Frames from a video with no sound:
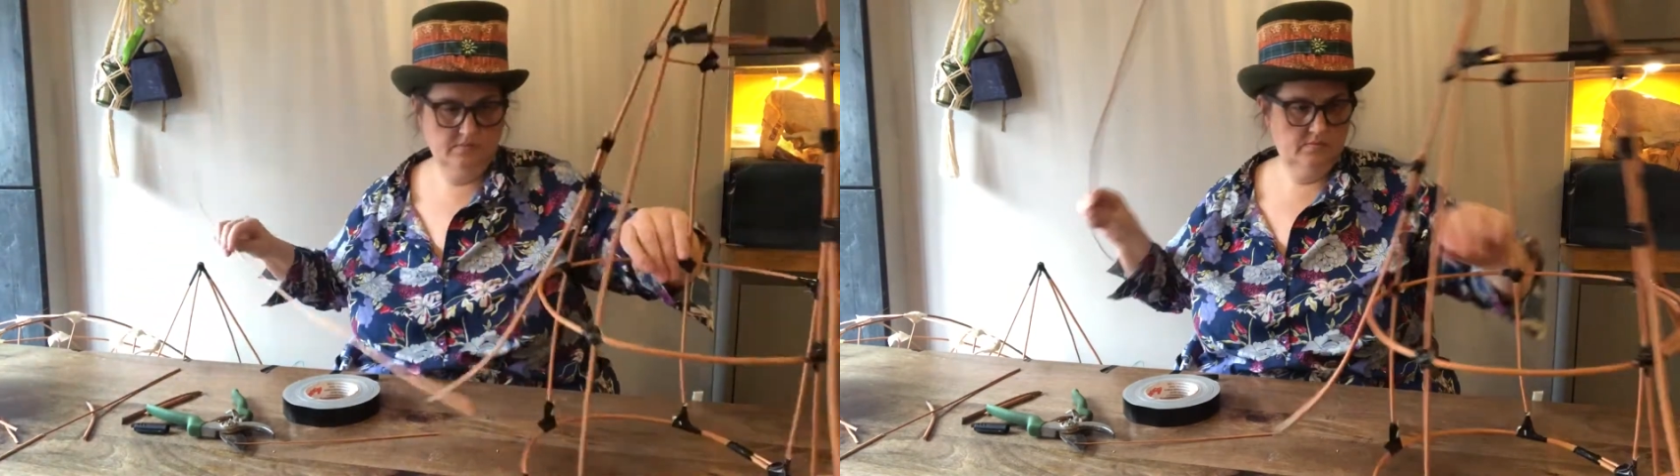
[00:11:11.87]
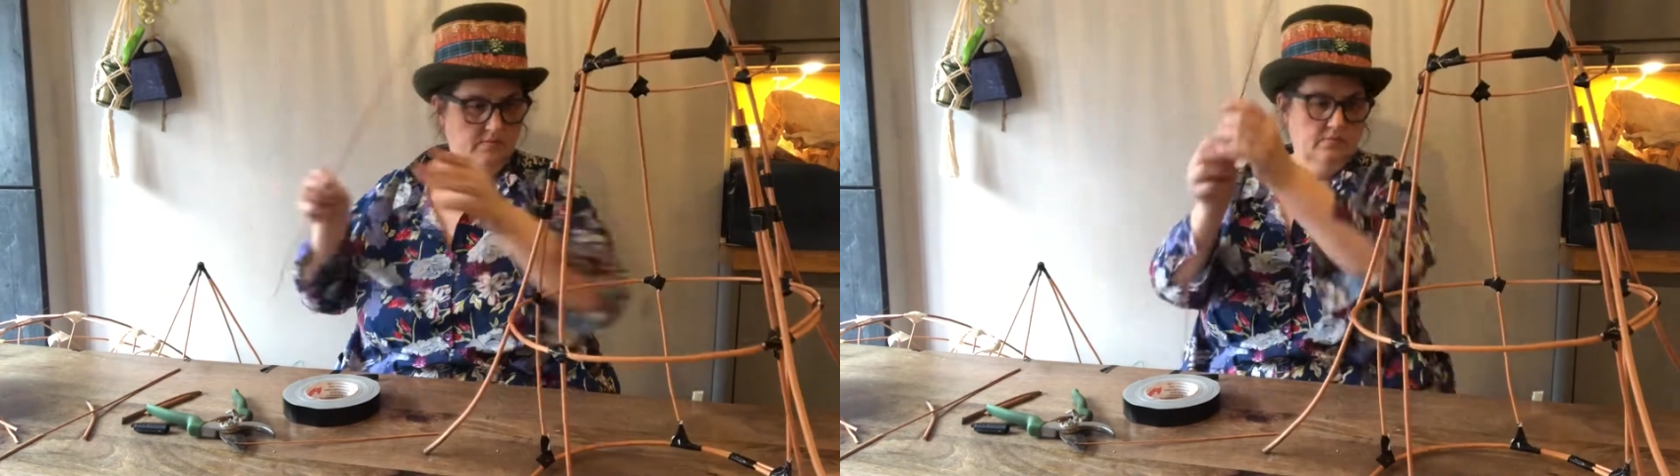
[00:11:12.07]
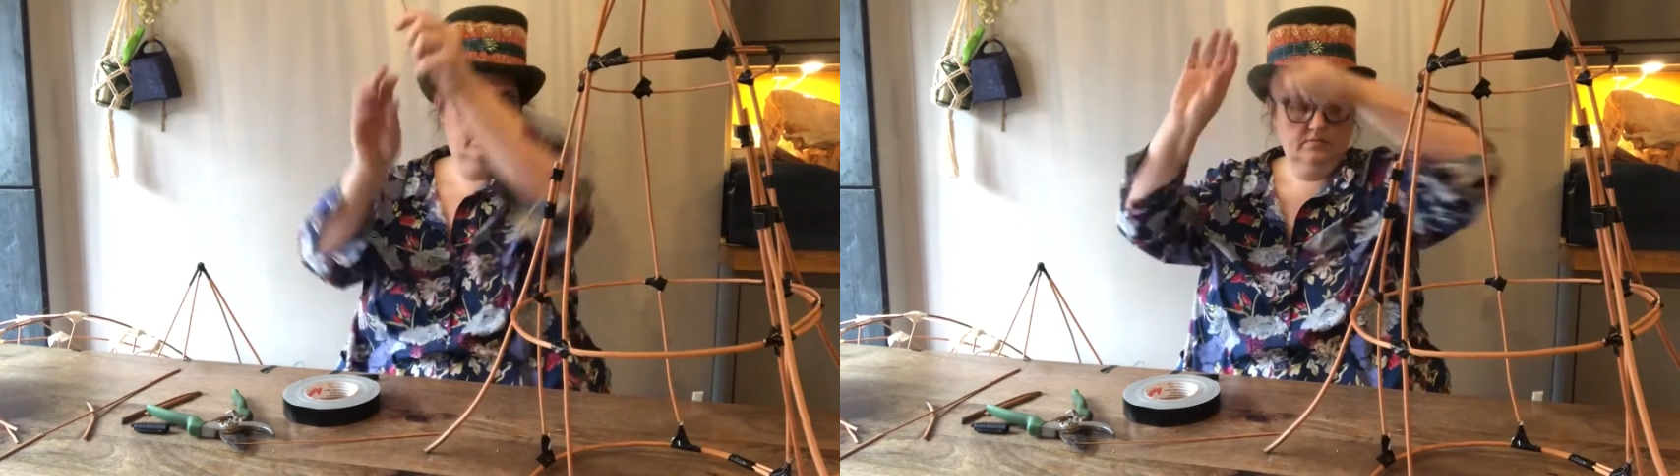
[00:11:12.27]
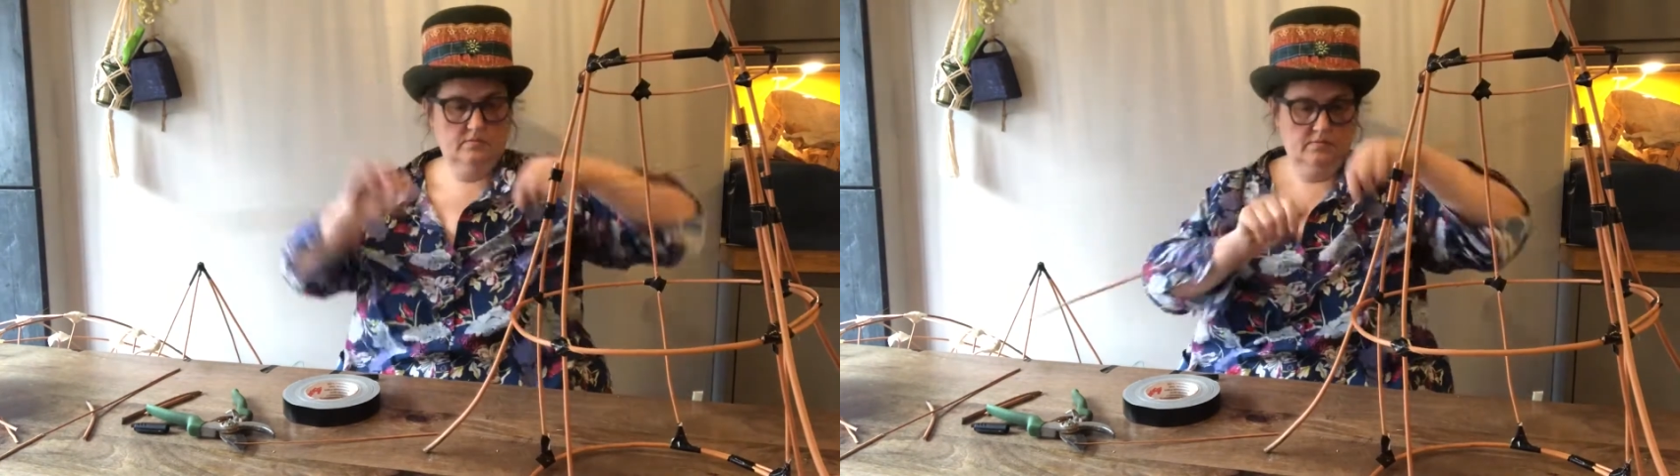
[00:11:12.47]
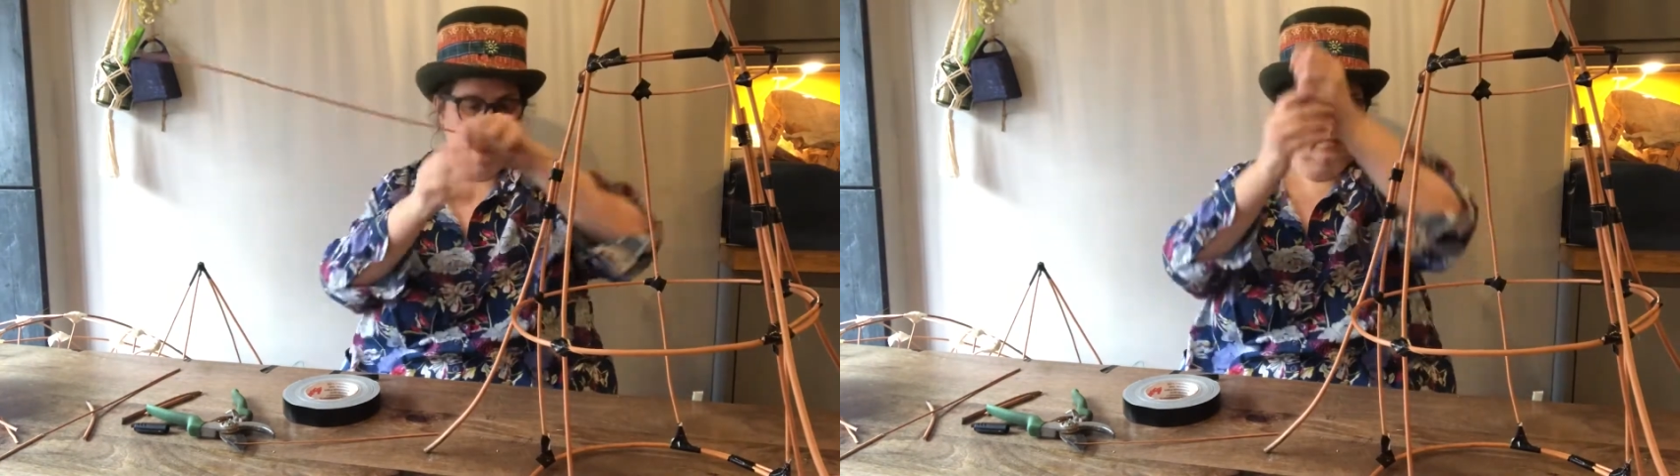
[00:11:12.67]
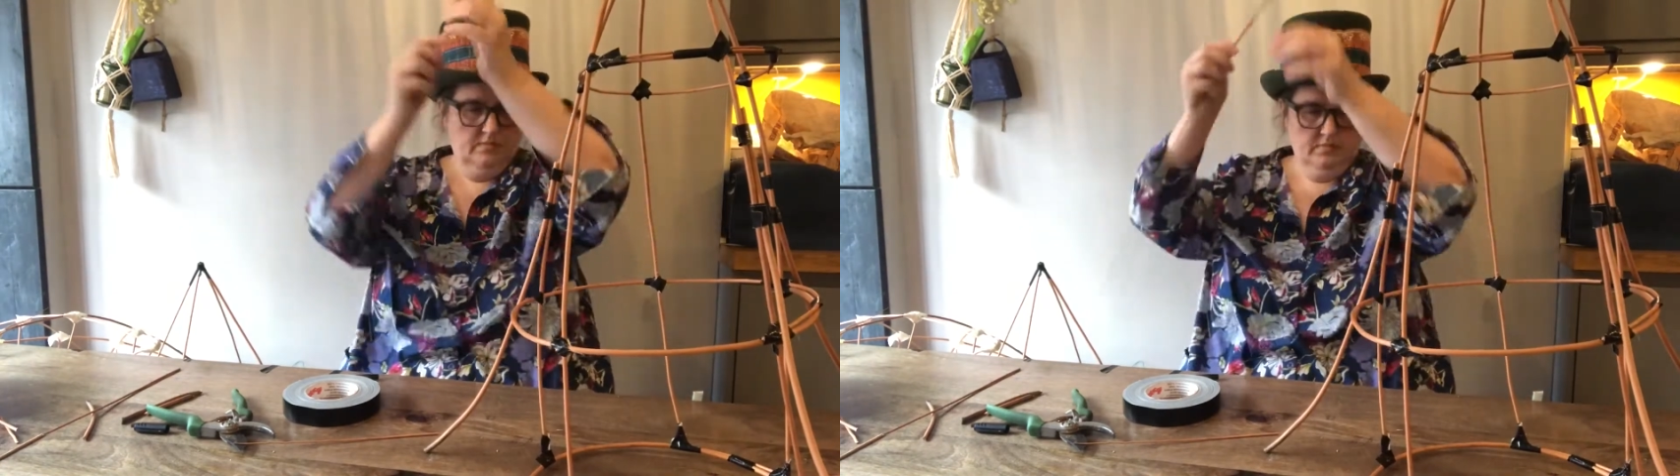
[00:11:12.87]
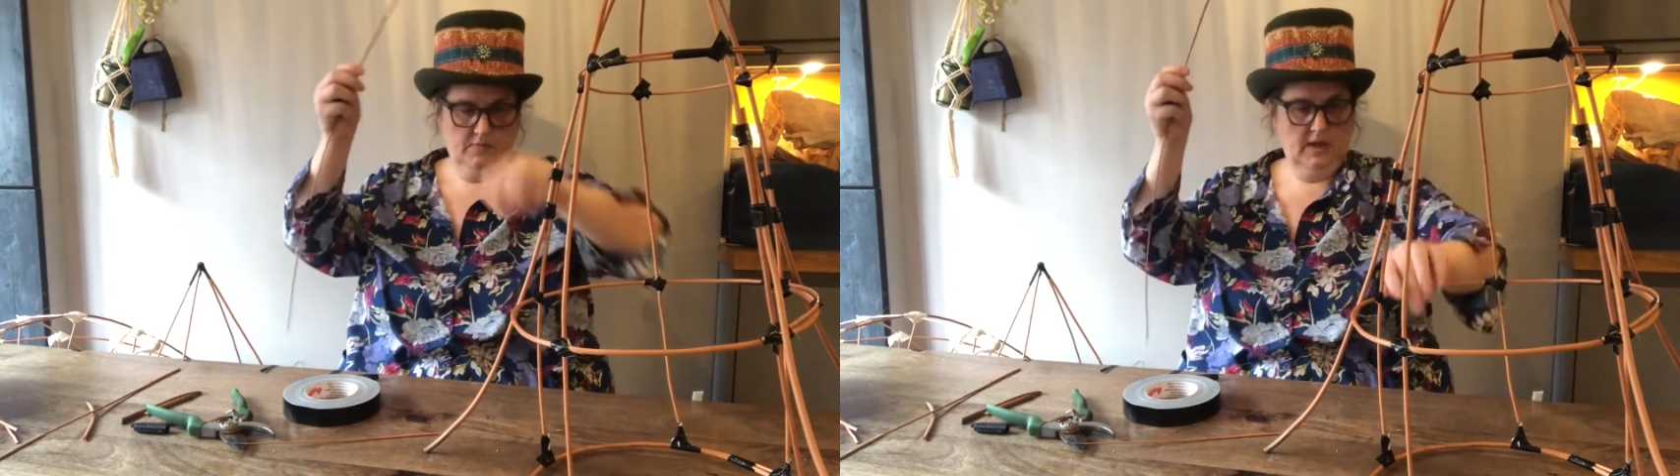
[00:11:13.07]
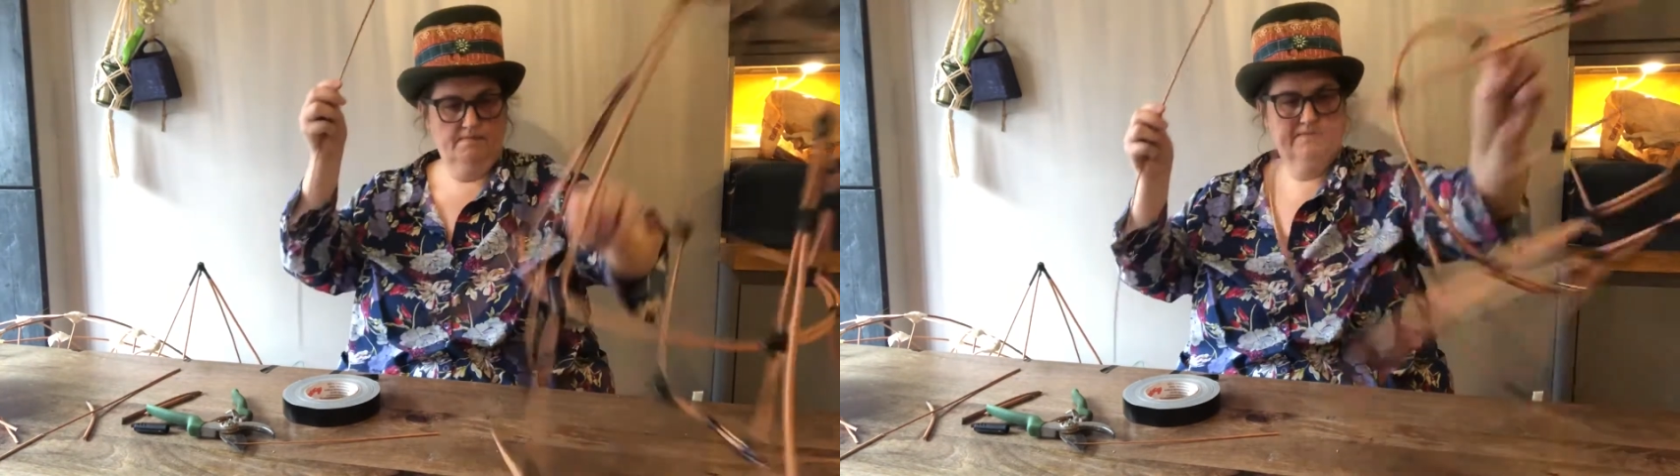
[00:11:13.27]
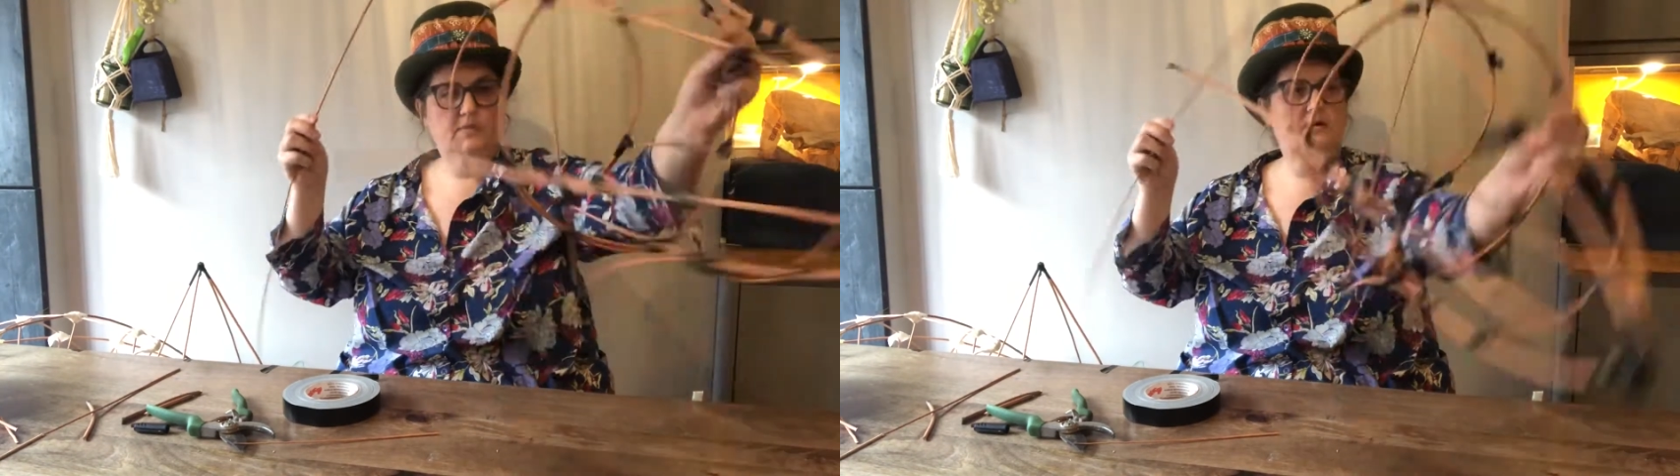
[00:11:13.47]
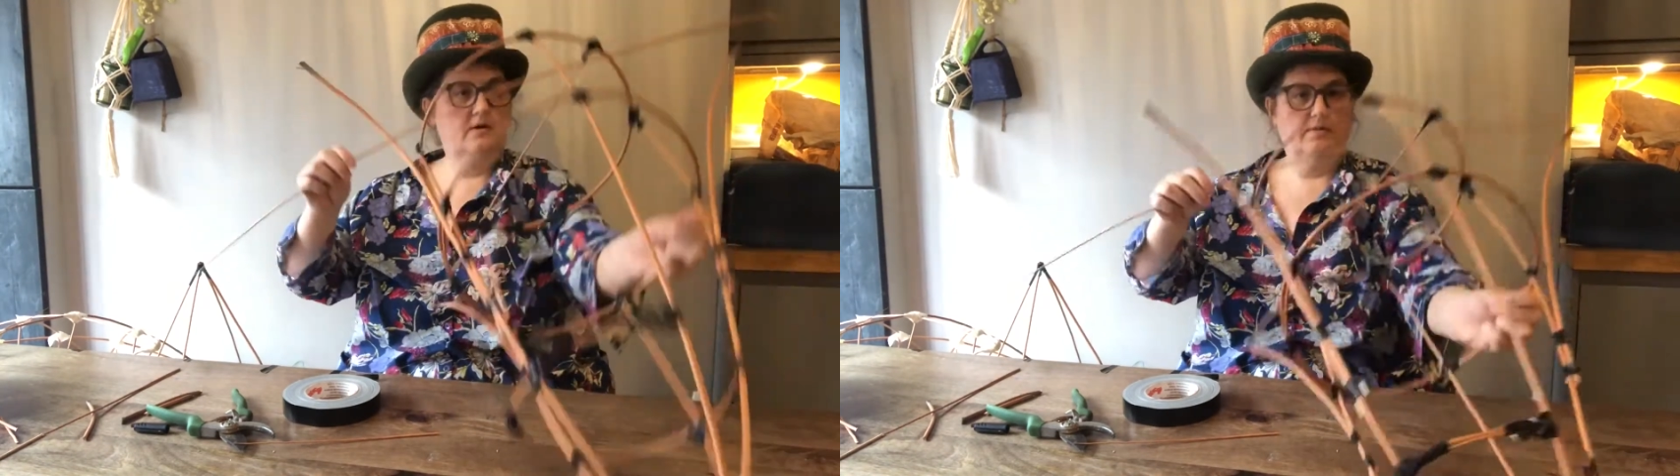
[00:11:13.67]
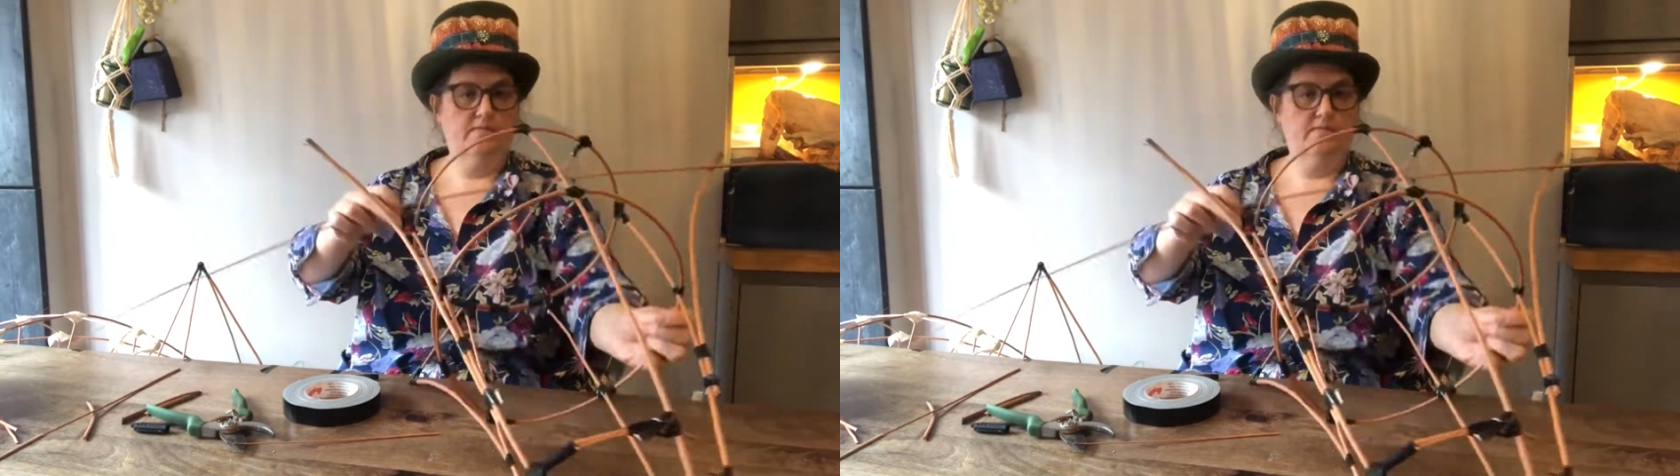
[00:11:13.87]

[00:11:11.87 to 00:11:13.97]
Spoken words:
as well, the shape. You